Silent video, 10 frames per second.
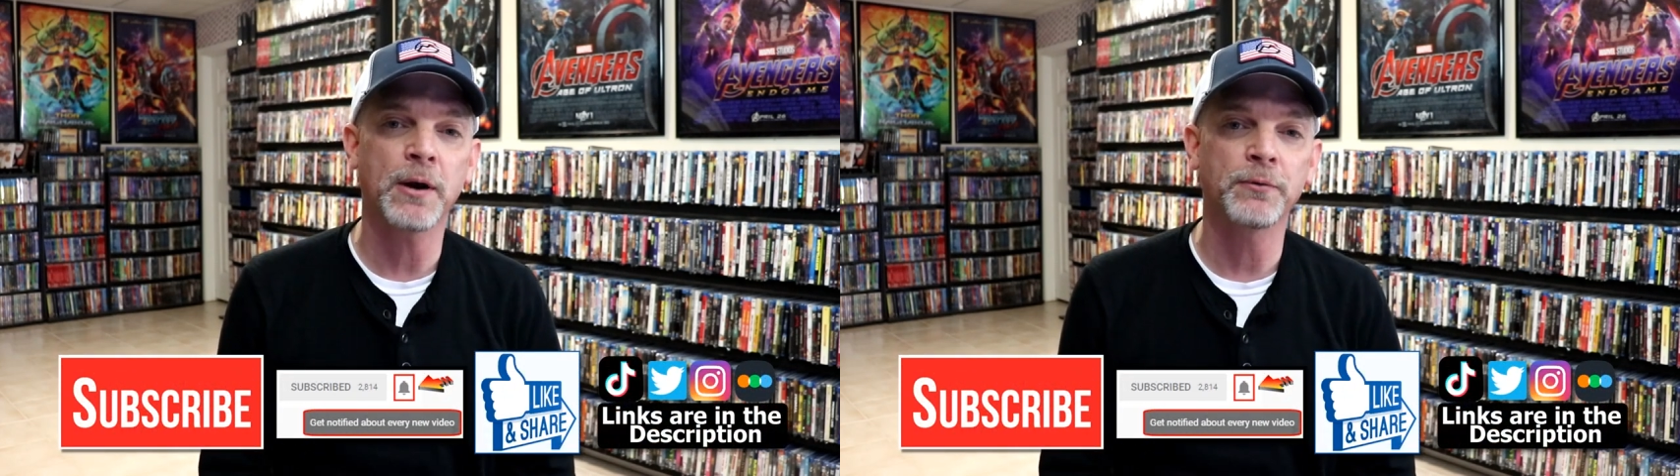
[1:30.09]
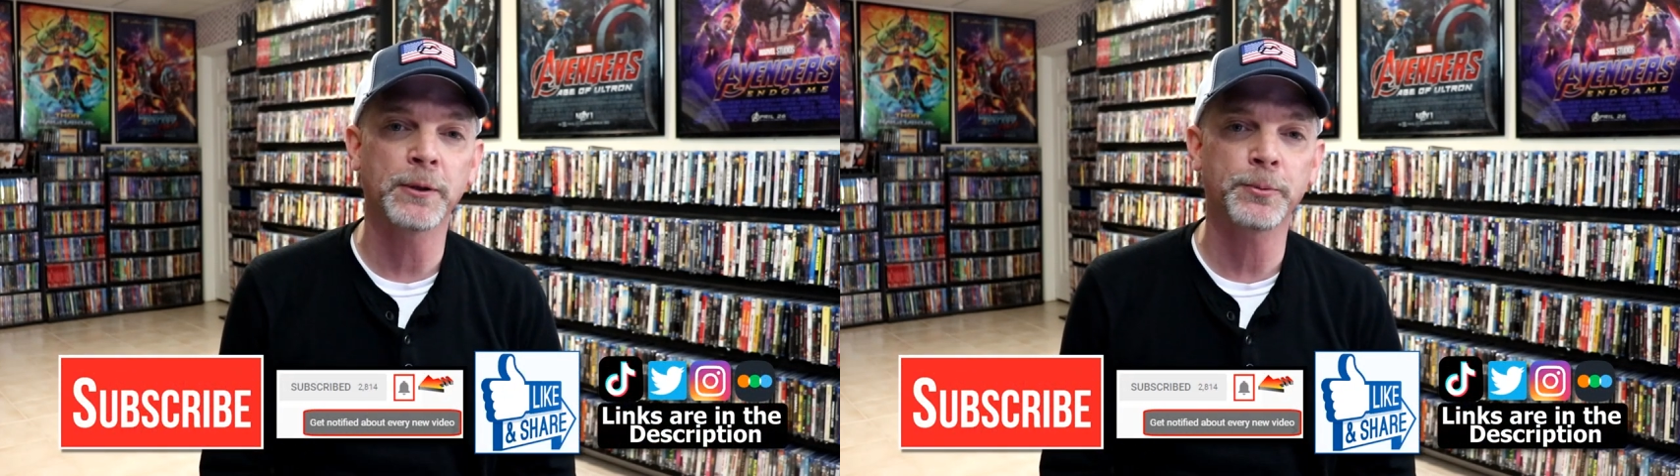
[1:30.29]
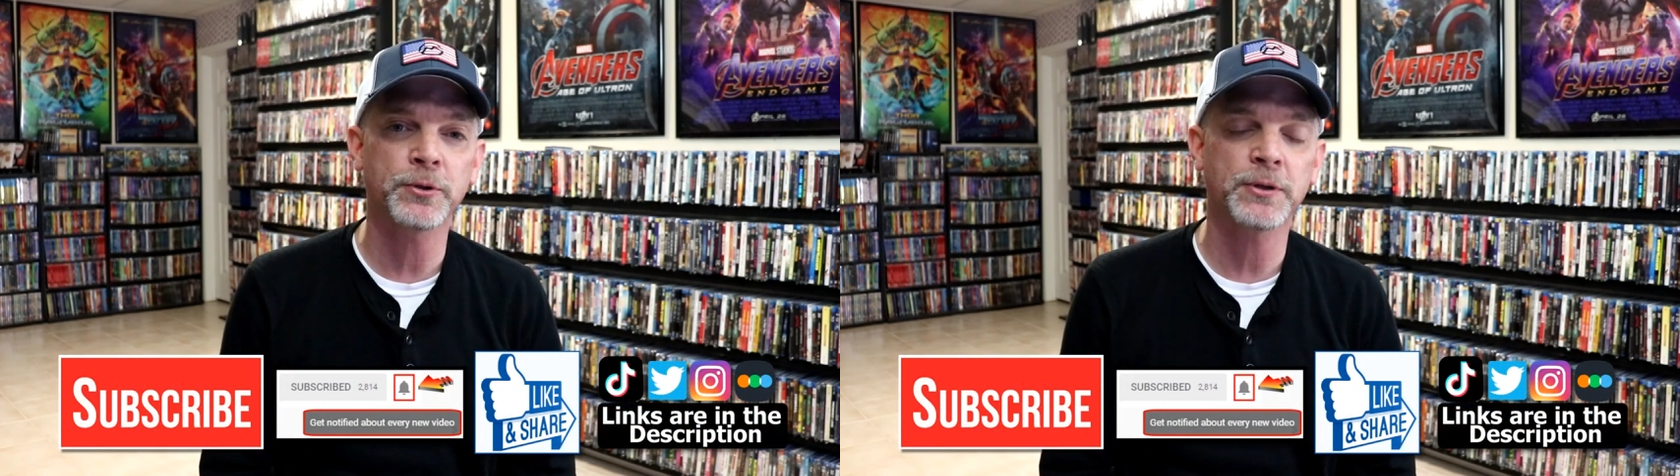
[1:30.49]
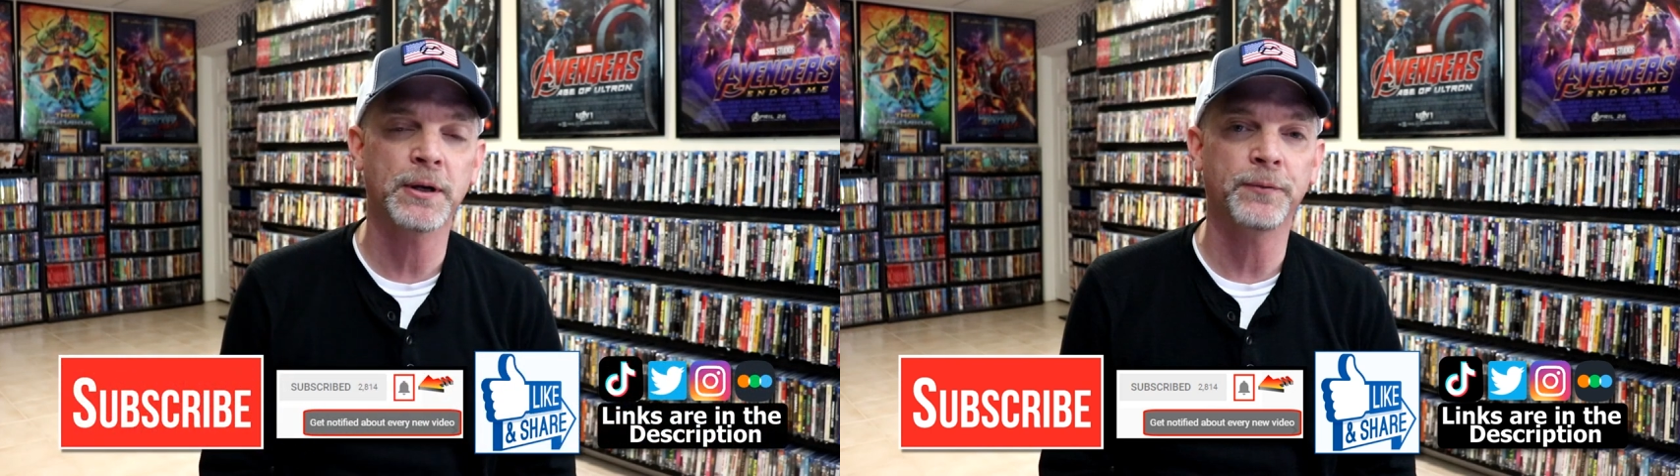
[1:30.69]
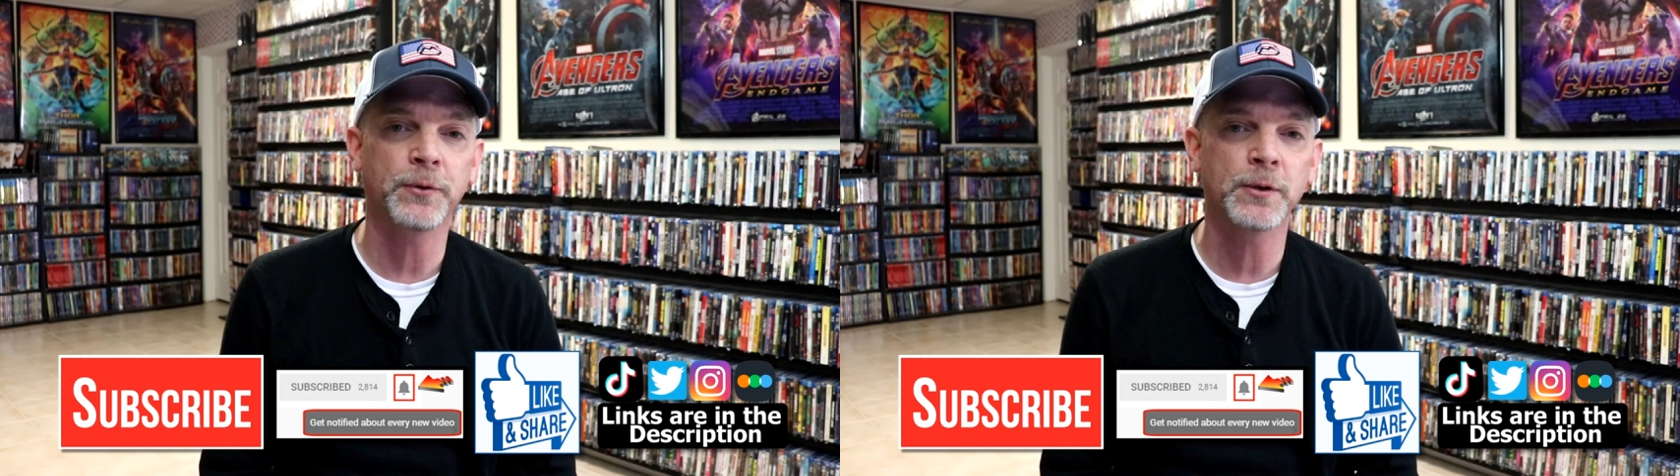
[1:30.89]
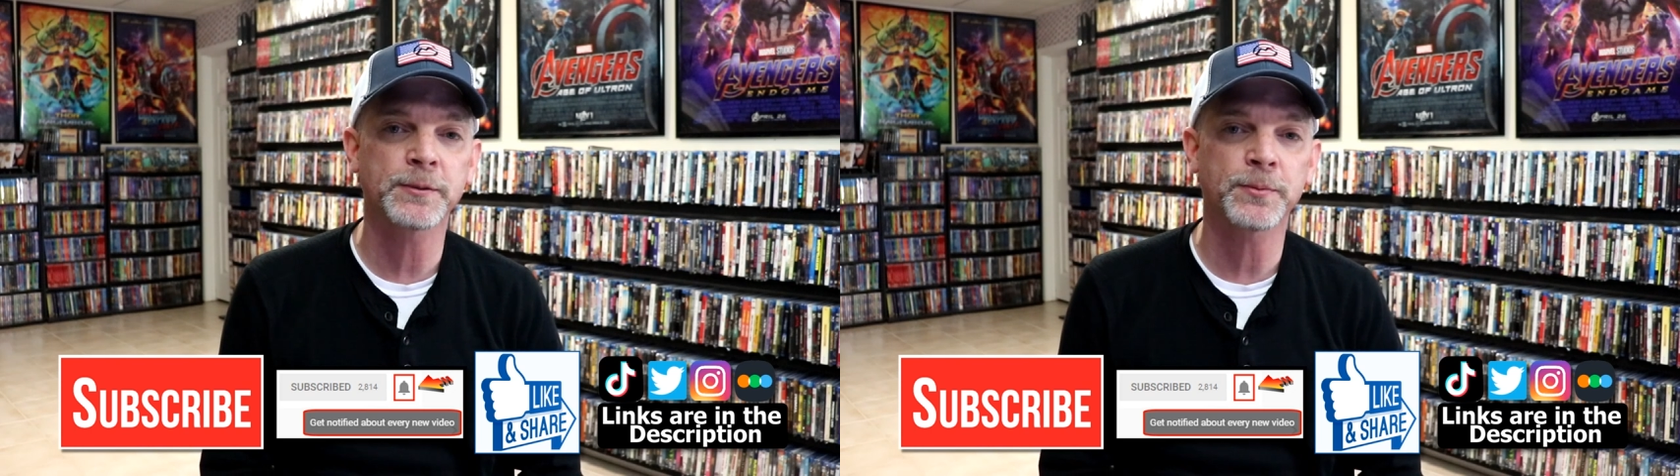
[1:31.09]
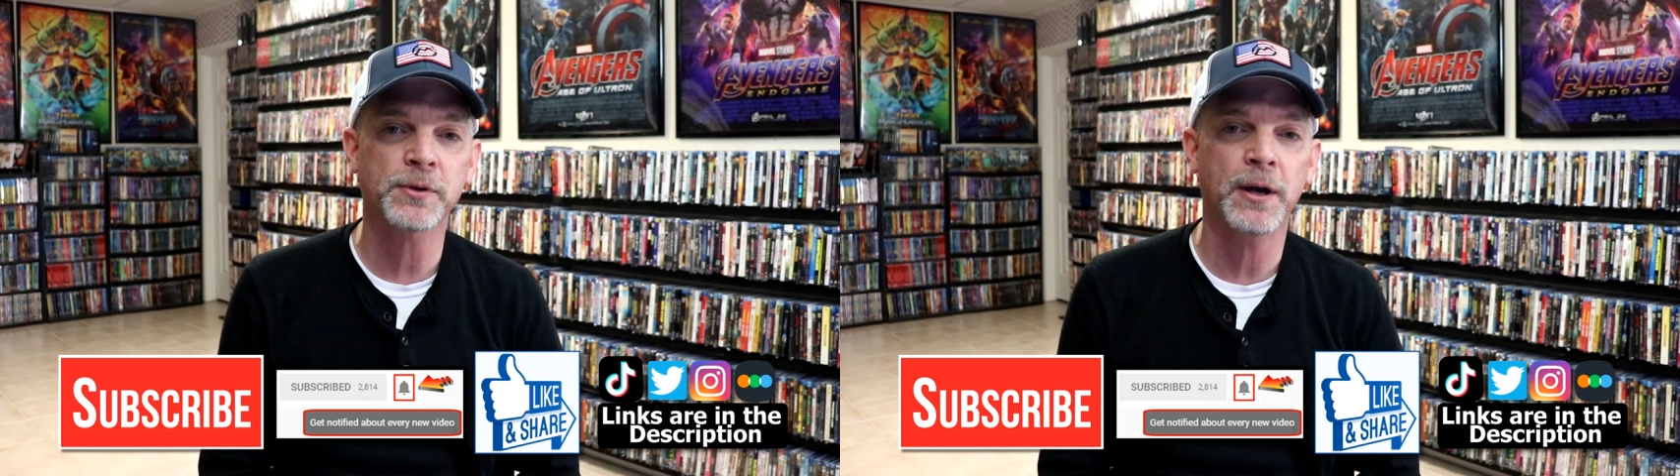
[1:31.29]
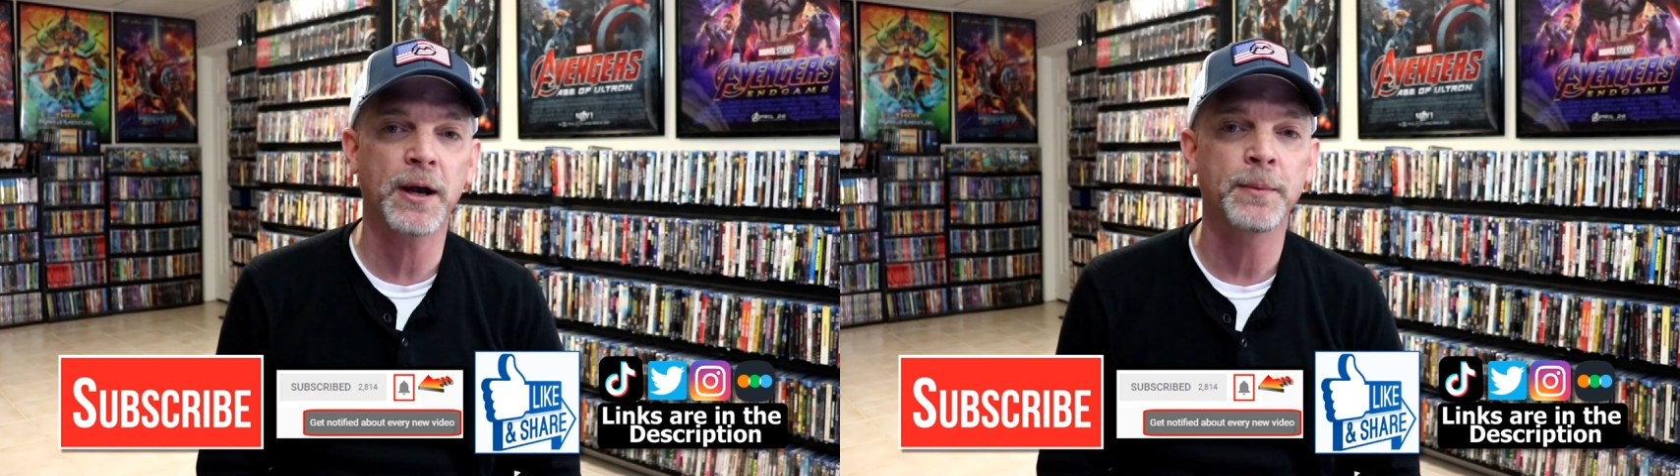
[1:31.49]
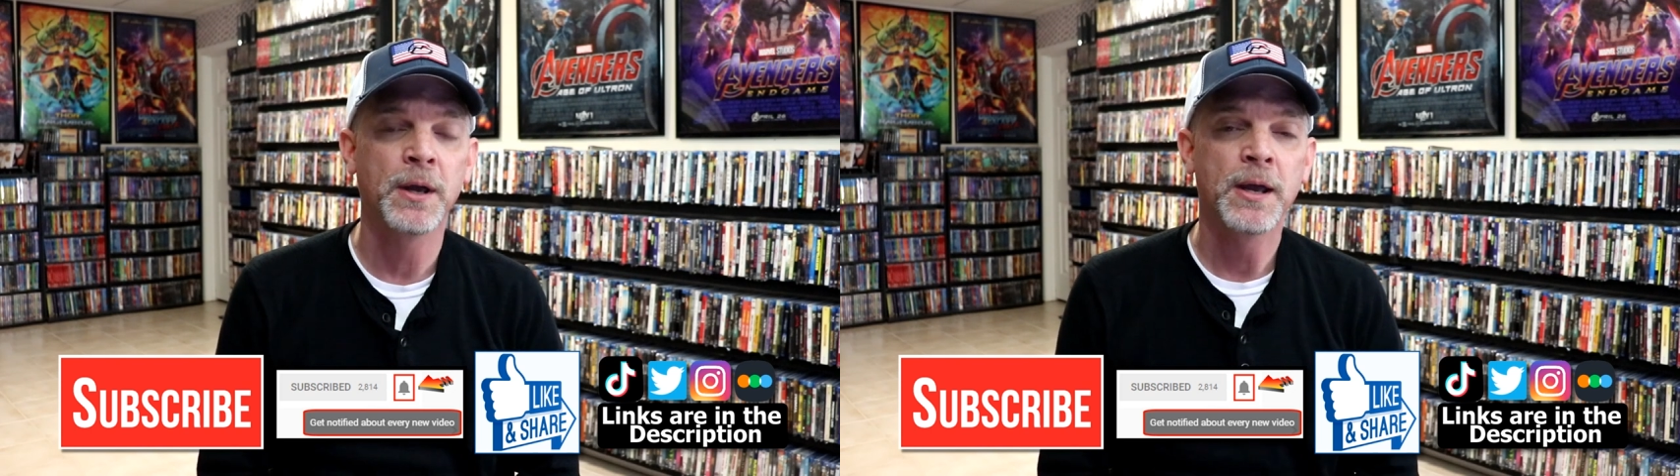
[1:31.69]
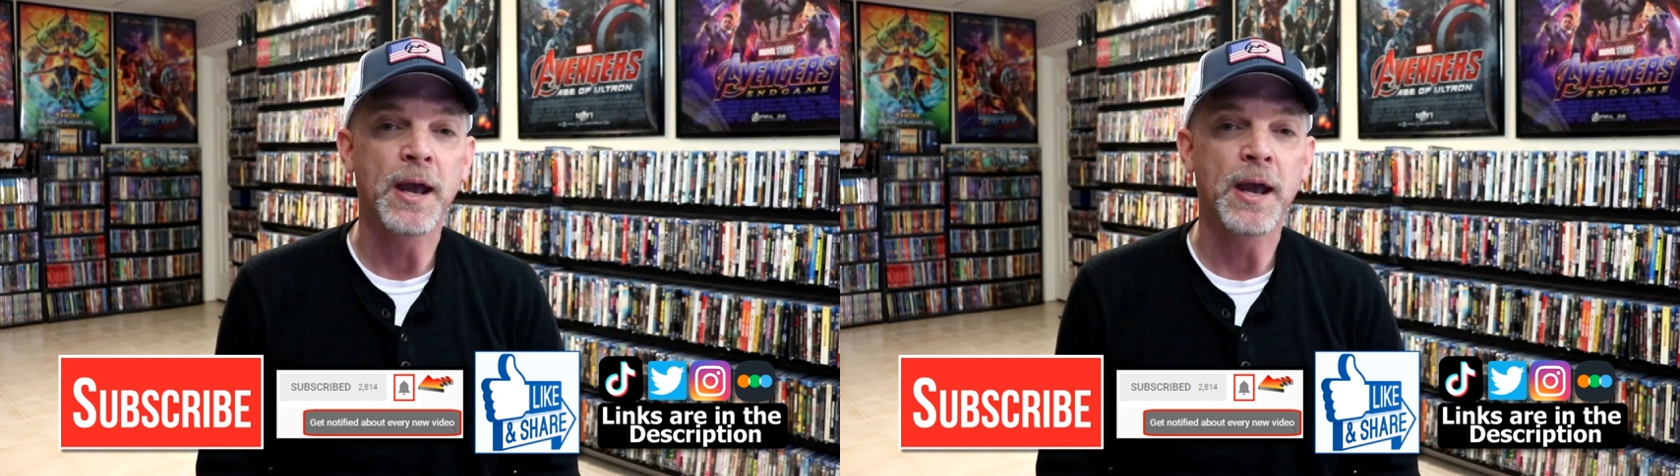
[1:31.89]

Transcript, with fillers: I really appreciate it if you would subscribe.